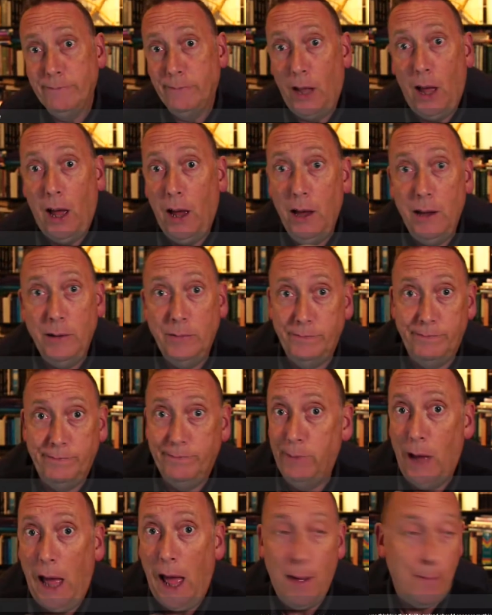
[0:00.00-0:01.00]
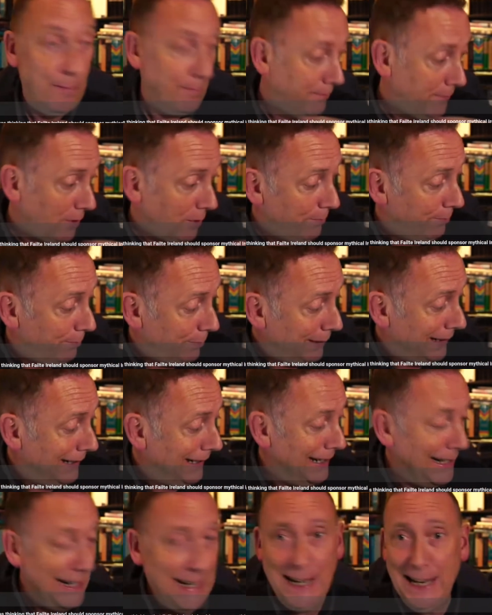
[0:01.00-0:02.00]
I am
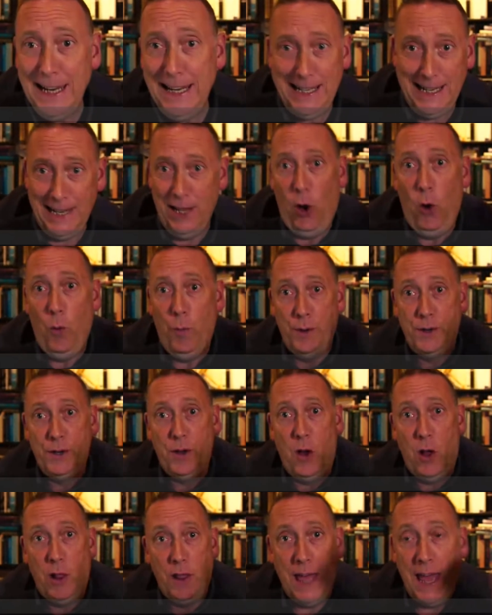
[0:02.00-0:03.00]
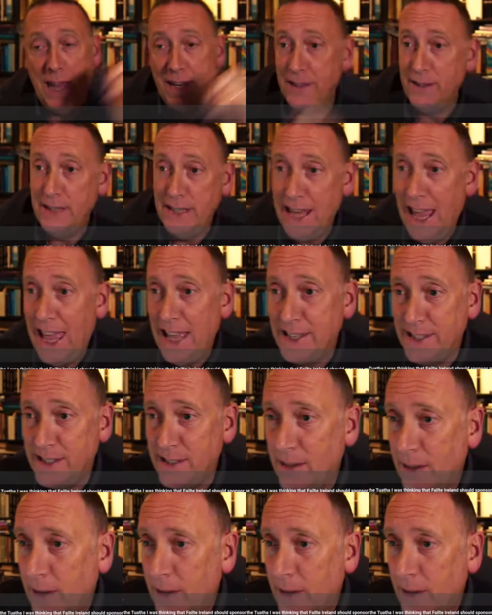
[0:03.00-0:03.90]
completely open to all that. Yes.